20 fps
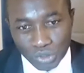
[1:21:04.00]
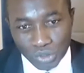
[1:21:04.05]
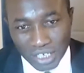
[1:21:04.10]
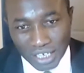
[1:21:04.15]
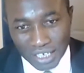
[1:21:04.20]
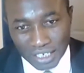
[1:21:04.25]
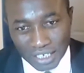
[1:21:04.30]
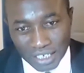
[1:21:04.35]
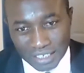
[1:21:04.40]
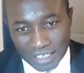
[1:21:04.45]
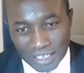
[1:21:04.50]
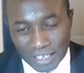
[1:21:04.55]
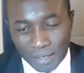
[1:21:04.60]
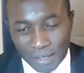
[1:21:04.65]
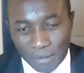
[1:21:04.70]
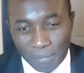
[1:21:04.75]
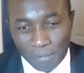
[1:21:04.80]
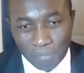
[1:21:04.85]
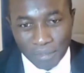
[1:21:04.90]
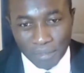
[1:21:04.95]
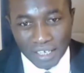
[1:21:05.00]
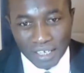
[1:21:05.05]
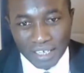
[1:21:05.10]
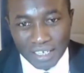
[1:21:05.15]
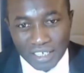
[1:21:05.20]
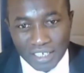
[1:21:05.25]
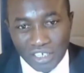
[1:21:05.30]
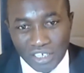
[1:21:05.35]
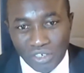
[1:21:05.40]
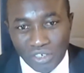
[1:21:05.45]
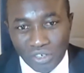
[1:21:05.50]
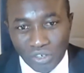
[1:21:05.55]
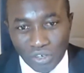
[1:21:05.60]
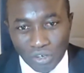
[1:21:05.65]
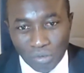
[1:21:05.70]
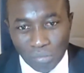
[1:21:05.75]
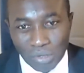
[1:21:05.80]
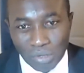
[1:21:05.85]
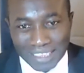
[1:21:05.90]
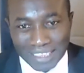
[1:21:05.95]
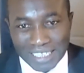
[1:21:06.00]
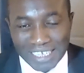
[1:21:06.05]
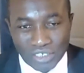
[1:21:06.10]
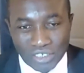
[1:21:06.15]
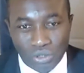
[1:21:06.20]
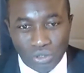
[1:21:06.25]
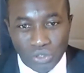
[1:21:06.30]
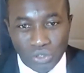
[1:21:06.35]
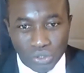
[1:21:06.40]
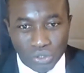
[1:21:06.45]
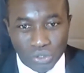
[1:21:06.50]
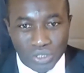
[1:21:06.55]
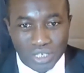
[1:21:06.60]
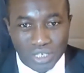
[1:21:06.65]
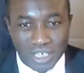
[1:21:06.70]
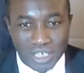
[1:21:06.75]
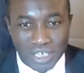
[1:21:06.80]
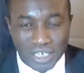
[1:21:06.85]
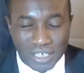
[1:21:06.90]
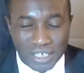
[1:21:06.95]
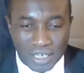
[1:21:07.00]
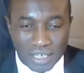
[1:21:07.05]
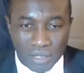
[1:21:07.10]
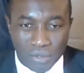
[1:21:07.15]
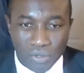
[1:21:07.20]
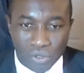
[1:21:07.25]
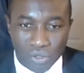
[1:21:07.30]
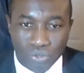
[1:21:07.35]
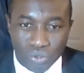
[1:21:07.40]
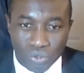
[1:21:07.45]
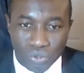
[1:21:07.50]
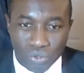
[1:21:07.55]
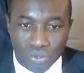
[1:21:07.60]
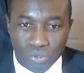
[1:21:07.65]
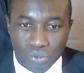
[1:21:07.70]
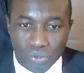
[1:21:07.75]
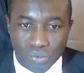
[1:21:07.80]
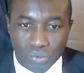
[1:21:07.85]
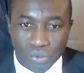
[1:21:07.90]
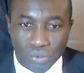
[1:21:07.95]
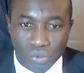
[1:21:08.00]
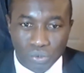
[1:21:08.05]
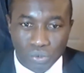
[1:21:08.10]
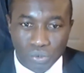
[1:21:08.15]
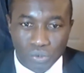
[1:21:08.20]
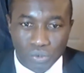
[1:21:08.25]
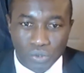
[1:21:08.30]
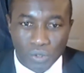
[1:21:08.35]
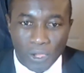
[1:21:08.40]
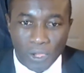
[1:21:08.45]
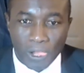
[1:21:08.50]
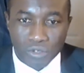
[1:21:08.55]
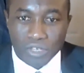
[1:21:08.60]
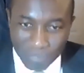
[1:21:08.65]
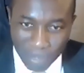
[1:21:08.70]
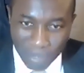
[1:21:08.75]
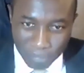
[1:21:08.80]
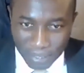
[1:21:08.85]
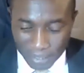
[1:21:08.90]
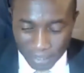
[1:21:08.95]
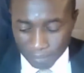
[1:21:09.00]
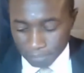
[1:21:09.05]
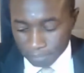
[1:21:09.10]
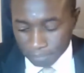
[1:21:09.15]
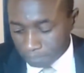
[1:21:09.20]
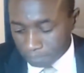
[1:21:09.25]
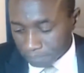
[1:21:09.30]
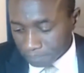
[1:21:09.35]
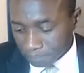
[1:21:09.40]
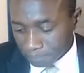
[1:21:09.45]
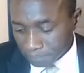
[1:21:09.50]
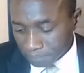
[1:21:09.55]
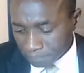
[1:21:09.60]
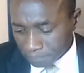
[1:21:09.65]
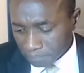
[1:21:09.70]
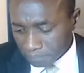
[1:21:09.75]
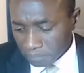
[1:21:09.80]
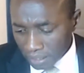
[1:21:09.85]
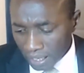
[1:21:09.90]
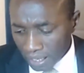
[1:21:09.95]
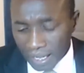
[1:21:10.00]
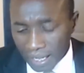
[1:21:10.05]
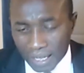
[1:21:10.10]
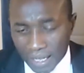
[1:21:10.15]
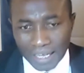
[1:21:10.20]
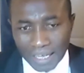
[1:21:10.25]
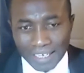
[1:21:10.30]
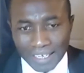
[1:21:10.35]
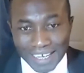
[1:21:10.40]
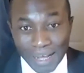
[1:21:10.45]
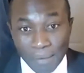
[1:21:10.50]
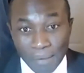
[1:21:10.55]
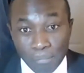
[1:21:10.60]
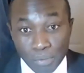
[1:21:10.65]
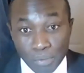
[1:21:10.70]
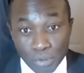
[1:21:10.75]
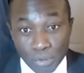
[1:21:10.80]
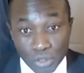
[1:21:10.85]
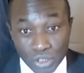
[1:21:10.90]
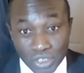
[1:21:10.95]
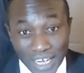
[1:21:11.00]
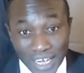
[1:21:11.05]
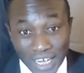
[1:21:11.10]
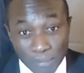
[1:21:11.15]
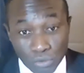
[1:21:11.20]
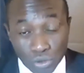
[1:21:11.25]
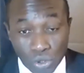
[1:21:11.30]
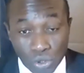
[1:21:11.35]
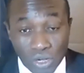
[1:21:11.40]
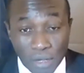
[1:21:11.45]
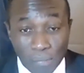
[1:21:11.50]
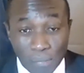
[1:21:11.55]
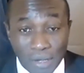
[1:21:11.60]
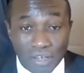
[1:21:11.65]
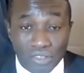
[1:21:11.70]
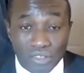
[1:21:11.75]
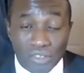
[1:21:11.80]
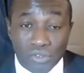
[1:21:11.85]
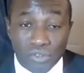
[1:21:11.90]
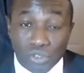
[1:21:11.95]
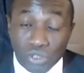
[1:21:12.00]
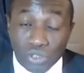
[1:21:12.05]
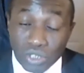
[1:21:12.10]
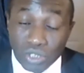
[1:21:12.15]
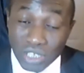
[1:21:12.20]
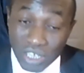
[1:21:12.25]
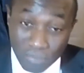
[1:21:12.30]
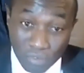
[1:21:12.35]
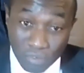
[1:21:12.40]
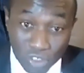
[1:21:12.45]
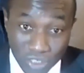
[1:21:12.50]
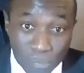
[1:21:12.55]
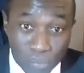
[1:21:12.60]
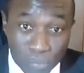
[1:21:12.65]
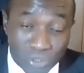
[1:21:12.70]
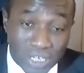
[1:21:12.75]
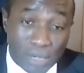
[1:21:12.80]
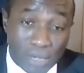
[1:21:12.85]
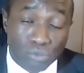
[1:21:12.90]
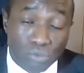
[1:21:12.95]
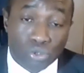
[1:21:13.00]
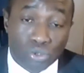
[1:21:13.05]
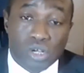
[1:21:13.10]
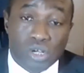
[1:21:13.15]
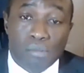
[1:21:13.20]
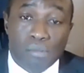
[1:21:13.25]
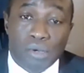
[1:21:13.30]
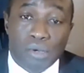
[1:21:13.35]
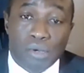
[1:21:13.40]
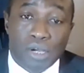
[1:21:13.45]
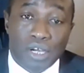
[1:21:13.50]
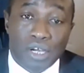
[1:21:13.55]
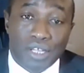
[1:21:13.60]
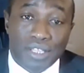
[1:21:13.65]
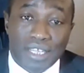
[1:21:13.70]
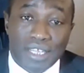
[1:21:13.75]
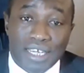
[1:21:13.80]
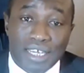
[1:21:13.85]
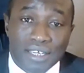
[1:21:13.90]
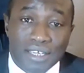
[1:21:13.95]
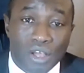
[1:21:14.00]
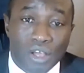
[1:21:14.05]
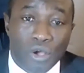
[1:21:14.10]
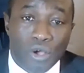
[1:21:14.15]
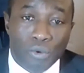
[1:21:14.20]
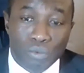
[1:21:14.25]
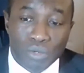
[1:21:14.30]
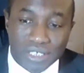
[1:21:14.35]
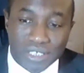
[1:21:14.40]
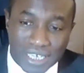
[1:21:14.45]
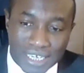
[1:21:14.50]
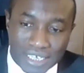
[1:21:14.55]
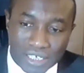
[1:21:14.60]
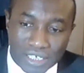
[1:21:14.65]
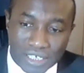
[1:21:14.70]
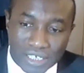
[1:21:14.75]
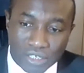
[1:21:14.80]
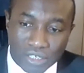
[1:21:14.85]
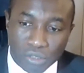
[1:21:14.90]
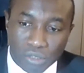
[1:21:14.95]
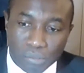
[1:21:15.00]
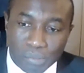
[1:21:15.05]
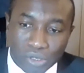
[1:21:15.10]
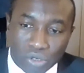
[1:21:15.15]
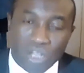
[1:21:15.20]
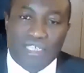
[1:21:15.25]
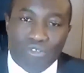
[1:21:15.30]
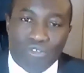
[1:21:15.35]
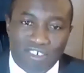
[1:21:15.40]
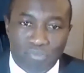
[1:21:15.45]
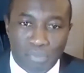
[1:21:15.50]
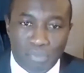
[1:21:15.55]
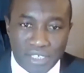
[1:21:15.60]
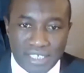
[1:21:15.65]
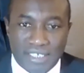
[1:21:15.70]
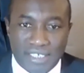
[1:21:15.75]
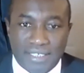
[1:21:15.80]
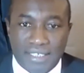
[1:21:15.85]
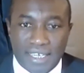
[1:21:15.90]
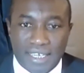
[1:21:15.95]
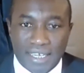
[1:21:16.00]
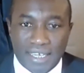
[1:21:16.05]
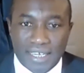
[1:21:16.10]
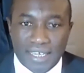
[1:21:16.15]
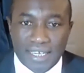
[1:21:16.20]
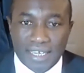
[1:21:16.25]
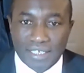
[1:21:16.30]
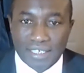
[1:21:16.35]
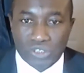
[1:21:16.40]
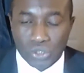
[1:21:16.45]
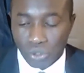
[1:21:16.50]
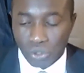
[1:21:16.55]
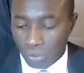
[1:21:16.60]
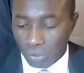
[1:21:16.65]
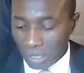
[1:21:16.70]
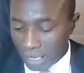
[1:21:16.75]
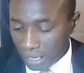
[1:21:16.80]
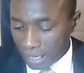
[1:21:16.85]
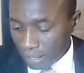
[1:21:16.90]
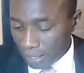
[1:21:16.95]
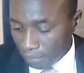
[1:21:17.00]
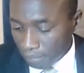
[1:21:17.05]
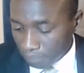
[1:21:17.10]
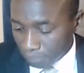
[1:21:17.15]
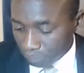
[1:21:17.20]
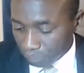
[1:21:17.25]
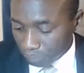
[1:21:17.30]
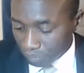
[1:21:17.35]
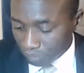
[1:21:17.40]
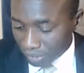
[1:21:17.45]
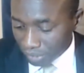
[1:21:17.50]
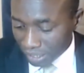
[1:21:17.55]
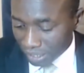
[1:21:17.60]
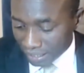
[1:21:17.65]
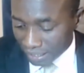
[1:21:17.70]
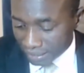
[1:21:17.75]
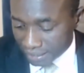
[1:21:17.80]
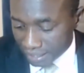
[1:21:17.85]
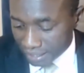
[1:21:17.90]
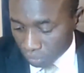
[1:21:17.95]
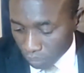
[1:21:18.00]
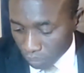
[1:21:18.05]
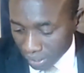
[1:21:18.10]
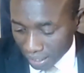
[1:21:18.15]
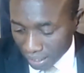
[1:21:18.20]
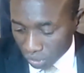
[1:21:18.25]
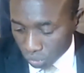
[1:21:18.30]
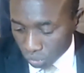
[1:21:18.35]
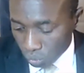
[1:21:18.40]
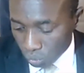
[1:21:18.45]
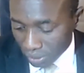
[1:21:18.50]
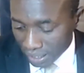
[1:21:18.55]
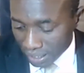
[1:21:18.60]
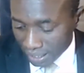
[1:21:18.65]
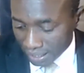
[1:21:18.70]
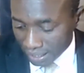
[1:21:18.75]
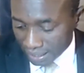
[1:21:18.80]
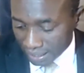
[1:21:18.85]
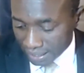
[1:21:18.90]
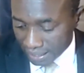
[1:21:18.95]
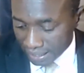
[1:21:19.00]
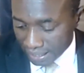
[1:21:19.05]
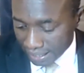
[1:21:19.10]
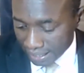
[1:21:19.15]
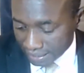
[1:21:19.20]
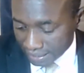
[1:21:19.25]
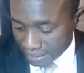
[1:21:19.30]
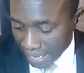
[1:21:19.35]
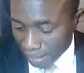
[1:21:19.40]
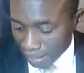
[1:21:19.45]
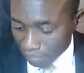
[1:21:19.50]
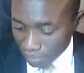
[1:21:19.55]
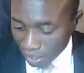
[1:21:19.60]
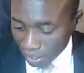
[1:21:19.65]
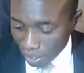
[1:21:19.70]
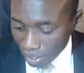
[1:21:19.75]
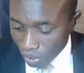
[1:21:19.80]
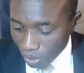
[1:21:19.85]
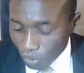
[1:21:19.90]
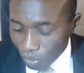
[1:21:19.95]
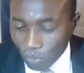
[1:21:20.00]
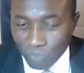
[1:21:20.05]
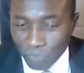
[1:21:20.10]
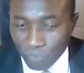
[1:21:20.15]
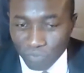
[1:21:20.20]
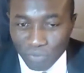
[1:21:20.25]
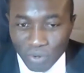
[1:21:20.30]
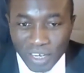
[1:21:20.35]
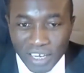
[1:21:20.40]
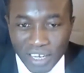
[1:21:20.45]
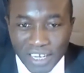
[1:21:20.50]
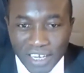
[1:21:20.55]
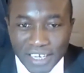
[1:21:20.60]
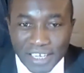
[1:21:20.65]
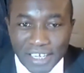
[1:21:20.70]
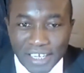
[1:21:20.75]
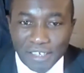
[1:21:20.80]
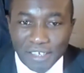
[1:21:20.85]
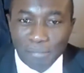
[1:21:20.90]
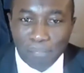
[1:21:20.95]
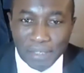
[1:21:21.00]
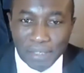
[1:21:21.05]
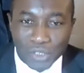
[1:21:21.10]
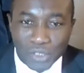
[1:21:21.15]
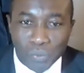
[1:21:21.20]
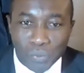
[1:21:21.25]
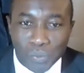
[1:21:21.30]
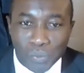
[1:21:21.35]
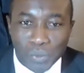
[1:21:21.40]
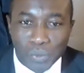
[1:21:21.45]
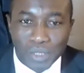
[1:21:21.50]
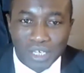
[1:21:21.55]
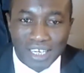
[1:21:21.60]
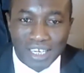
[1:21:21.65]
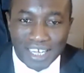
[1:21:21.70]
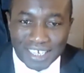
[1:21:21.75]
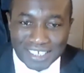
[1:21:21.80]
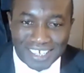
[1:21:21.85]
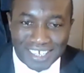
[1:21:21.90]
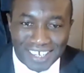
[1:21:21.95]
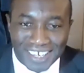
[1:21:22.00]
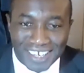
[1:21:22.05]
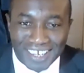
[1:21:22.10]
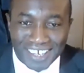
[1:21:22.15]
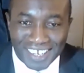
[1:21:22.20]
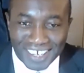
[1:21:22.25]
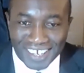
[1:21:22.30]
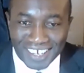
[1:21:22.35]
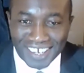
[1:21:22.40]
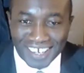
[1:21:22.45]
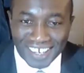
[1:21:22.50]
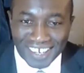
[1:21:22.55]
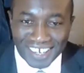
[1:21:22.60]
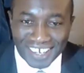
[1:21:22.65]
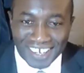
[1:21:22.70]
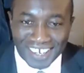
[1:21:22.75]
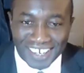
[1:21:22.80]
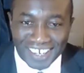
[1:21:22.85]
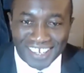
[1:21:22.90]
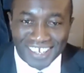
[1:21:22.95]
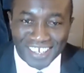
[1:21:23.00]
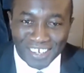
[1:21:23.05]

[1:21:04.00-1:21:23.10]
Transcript: that, you know, what I think that's going to, that, you know, to give them ample time to talk about, to give us ample time to talk about that will take a little bit longer than 12 minutes. So I think we can do that next time. Hopefully the beast will let, you know.